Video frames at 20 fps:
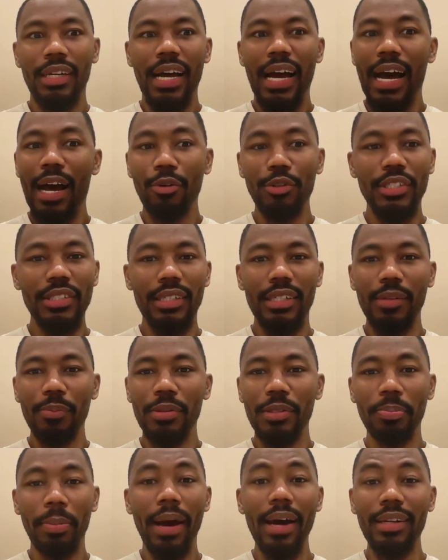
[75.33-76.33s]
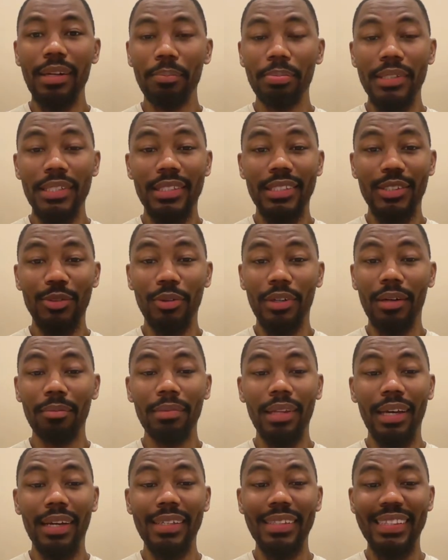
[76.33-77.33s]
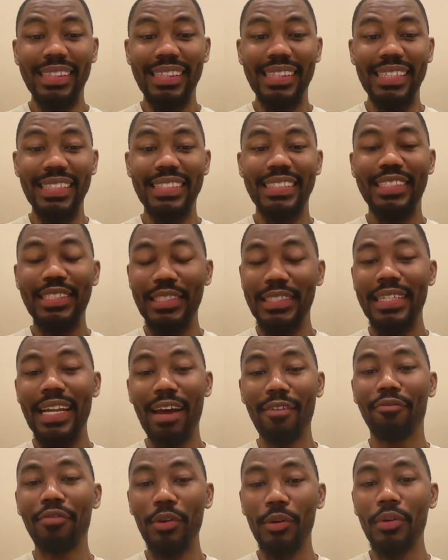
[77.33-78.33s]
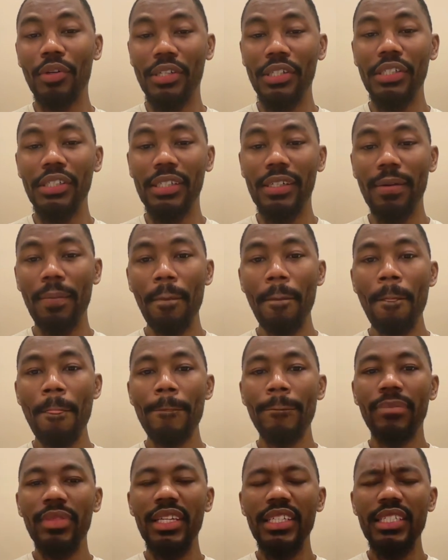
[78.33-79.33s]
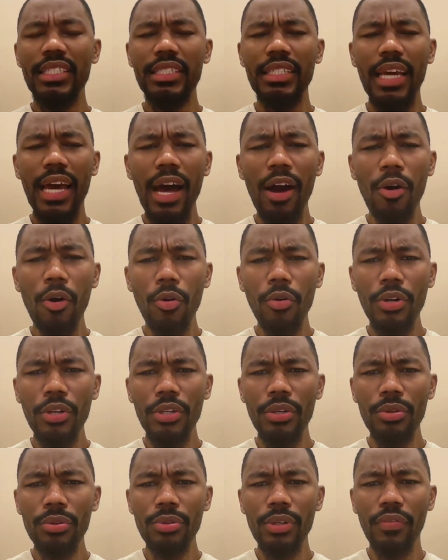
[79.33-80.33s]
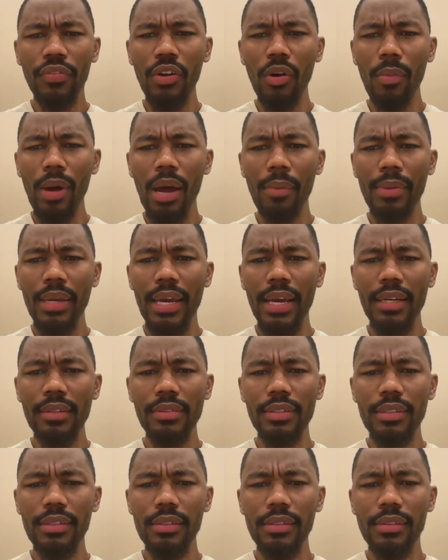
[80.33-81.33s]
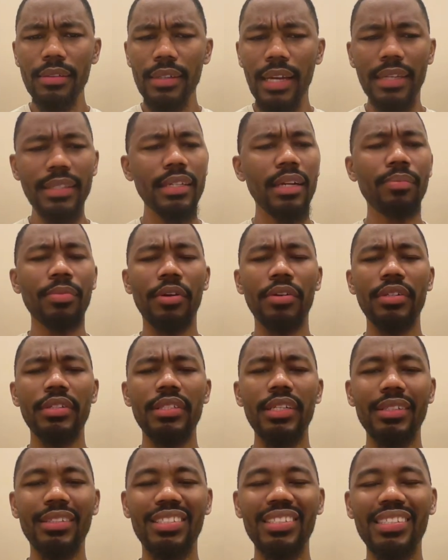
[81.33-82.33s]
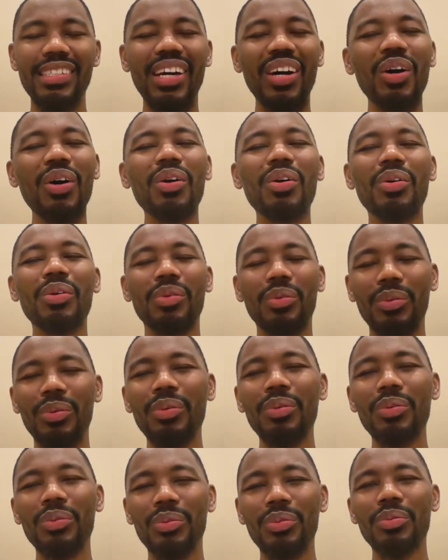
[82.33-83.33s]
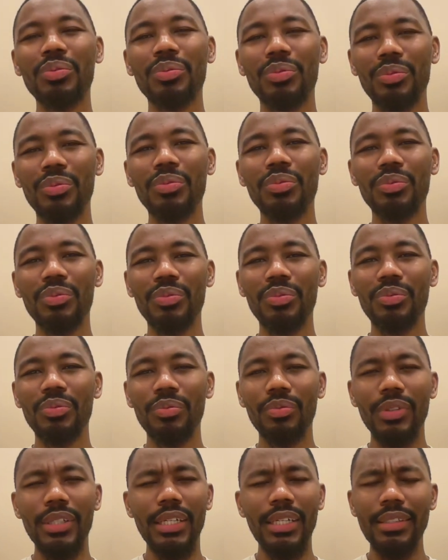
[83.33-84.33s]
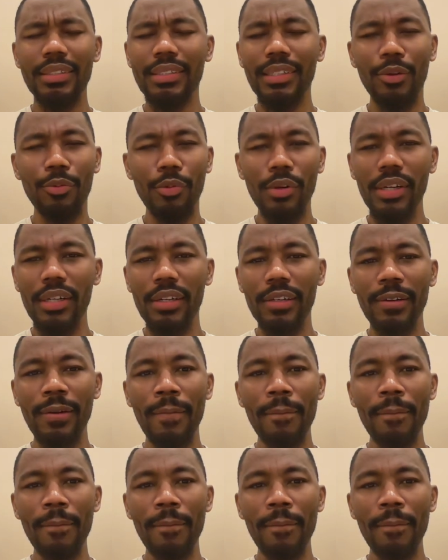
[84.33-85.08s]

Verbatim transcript: I was just in a spot, in a position to where I'm like, this does not feel good. Then she said, how old are you, if you don't mind me asking? I said, I'm 36. She said, oh. And I said, what?